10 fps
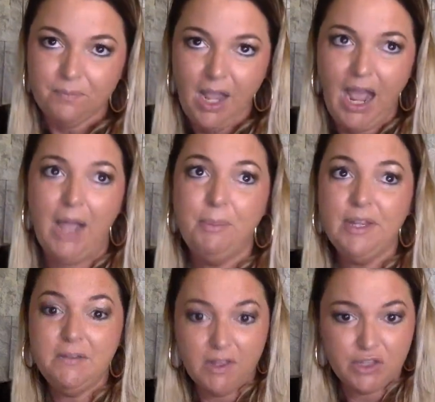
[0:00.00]
I
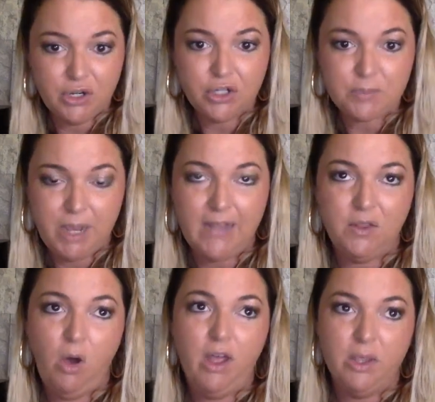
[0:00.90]
believe that the nurse behind the
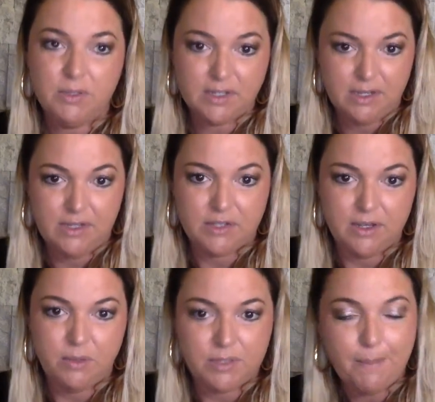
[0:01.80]
wall, it was
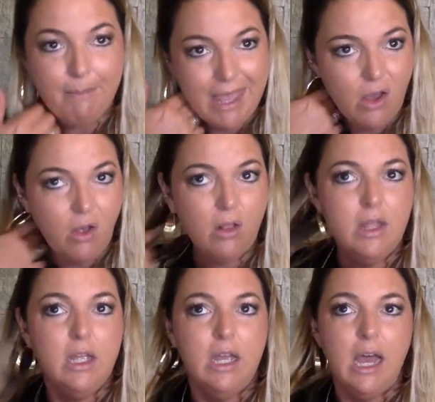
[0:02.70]
a male,
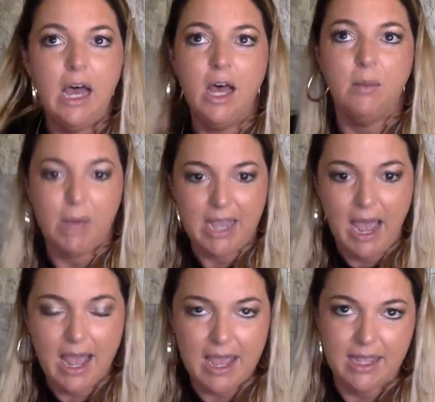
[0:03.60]
a
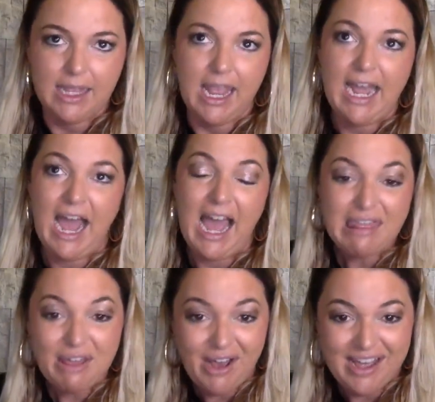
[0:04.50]
guy, and I
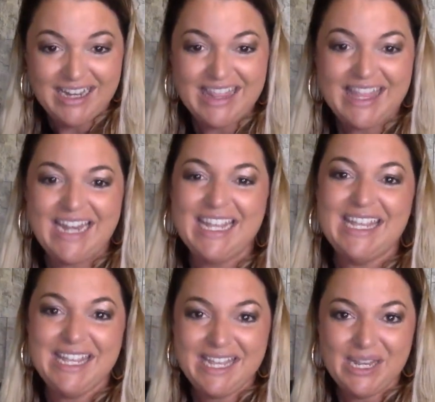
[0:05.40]
thought that
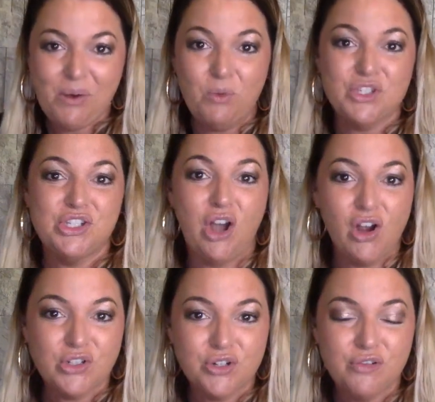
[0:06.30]
he was
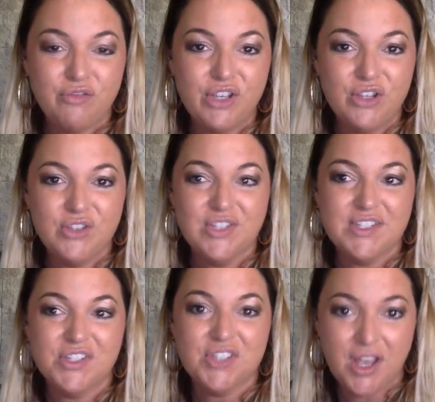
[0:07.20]
Dr. Phil's
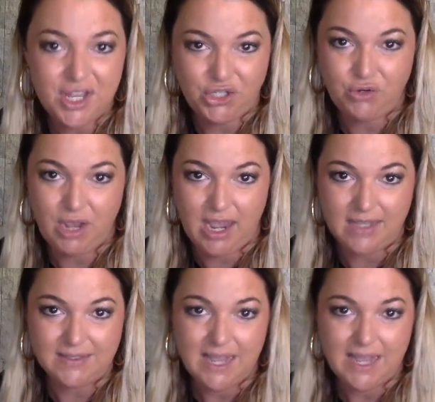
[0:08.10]
son, you guys.